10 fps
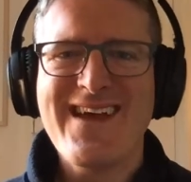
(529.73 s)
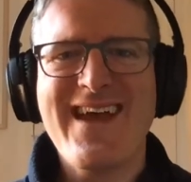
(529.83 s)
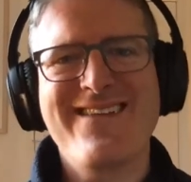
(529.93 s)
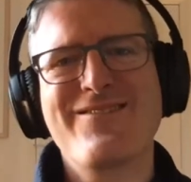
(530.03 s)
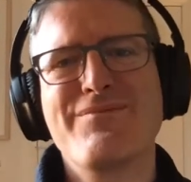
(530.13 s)

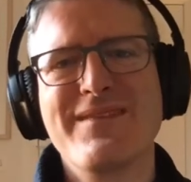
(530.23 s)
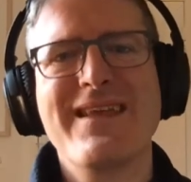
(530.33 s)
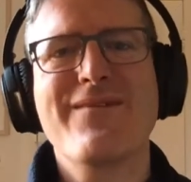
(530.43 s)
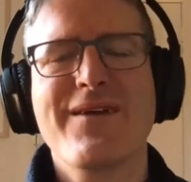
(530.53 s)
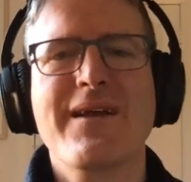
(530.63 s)
end up
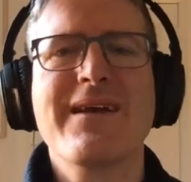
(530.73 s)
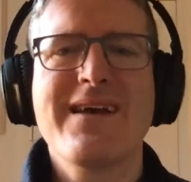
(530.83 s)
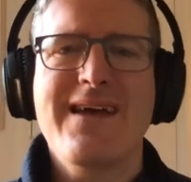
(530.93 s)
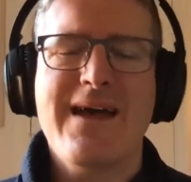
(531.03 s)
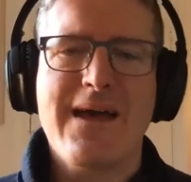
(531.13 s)
leaving
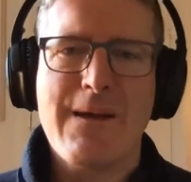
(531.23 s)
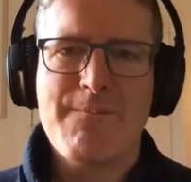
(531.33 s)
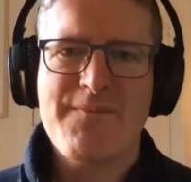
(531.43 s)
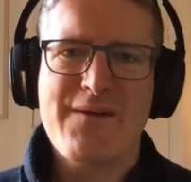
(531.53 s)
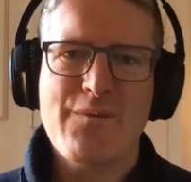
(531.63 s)

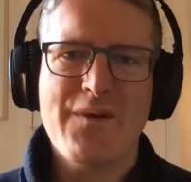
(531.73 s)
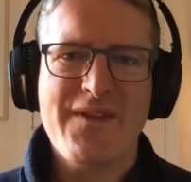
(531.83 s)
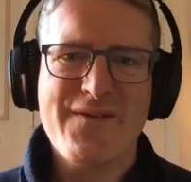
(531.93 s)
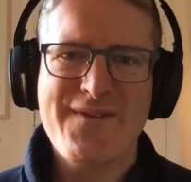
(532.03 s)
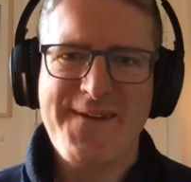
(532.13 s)
one of
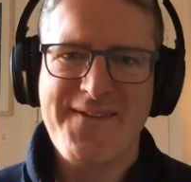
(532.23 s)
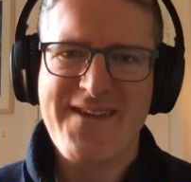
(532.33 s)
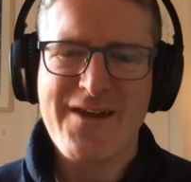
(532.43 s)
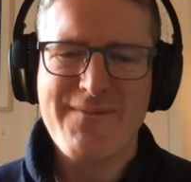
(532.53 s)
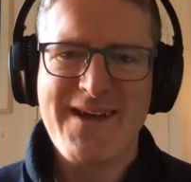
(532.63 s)
the fadas
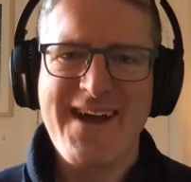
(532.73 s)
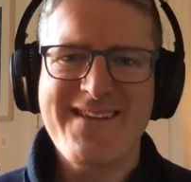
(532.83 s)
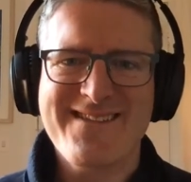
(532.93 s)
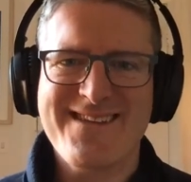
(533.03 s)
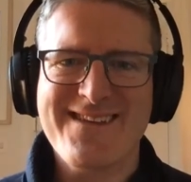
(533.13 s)
out by
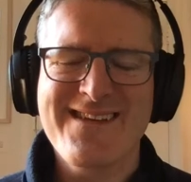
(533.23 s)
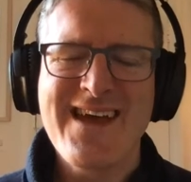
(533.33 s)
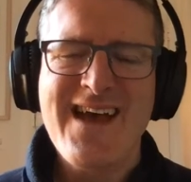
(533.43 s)
accident.